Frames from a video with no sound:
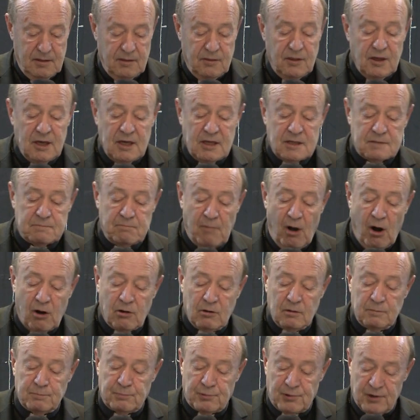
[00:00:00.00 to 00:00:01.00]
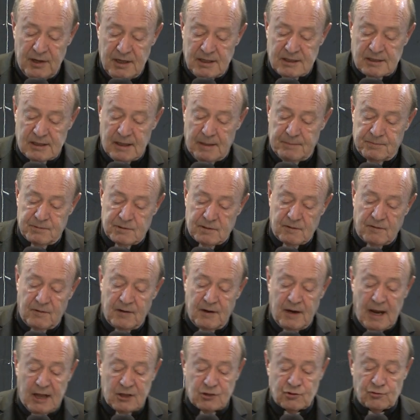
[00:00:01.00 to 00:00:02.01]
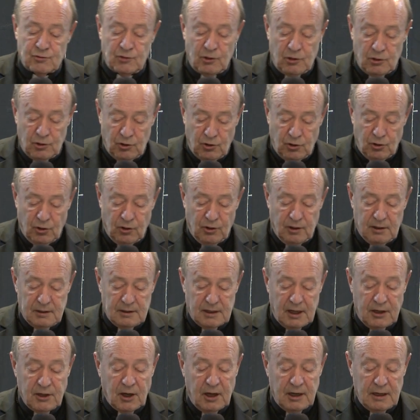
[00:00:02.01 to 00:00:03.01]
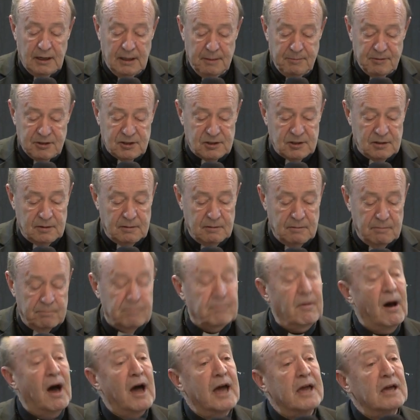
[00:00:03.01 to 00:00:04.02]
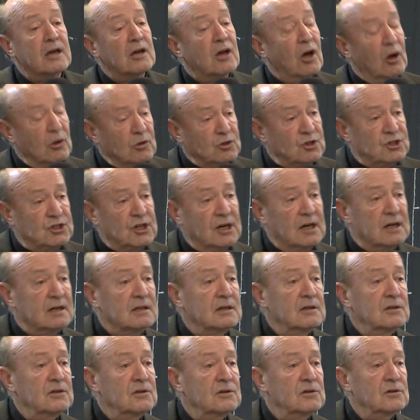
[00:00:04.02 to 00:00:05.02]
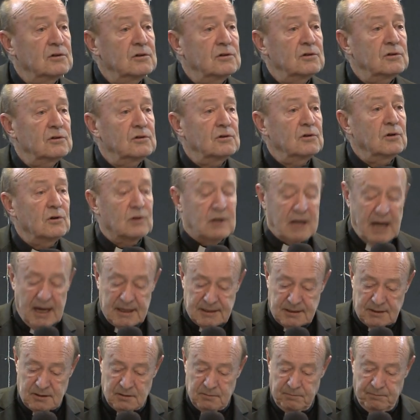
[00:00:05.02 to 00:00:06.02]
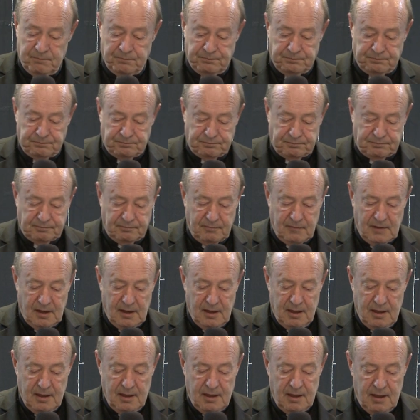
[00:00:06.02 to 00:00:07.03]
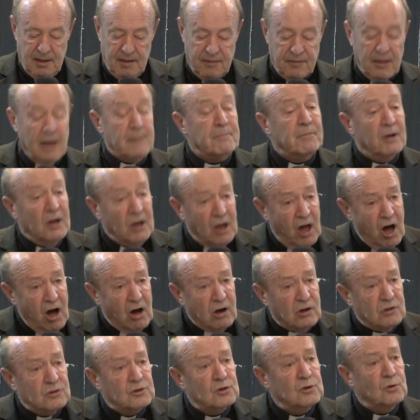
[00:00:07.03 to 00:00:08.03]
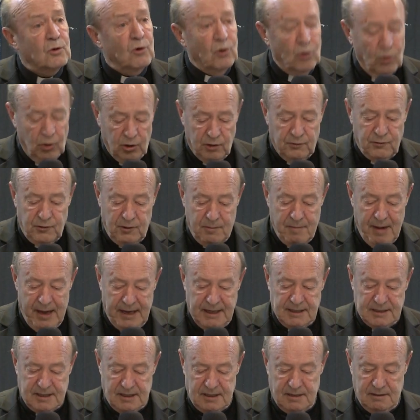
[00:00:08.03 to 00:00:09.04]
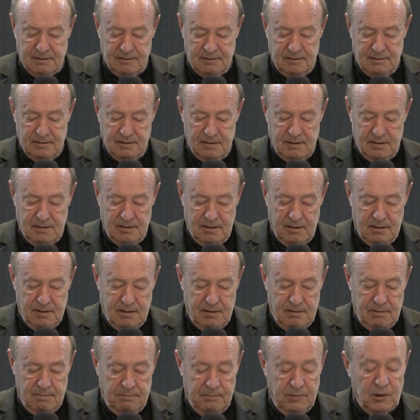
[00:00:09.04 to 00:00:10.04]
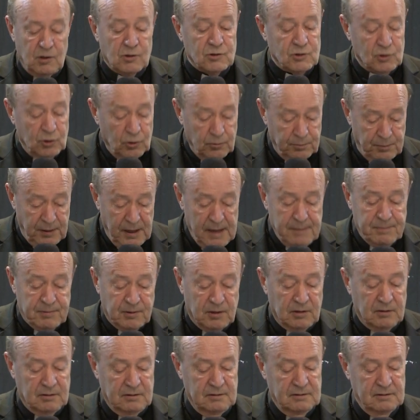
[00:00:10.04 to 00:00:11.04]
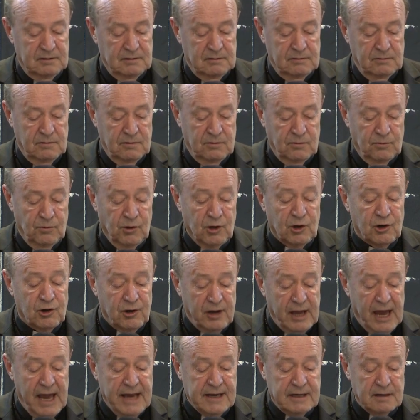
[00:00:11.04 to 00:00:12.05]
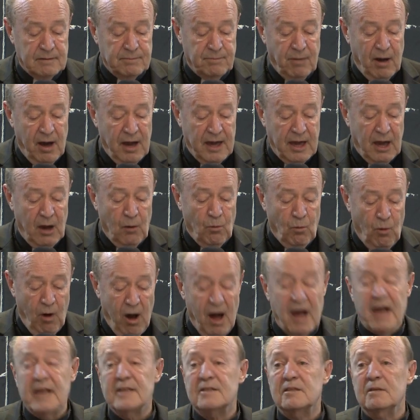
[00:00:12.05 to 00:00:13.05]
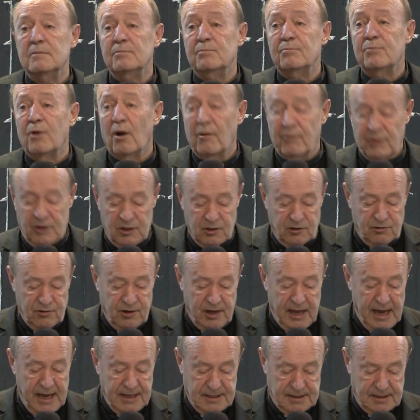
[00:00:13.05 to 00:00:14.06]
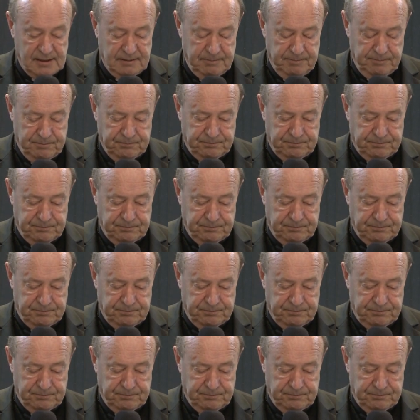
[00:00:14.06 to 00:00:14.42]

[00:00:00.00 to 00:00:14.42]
These moral precepts of the natural law are not limited by culture or custom. They belong to all of humanity because all people were created by a wise and provident creator.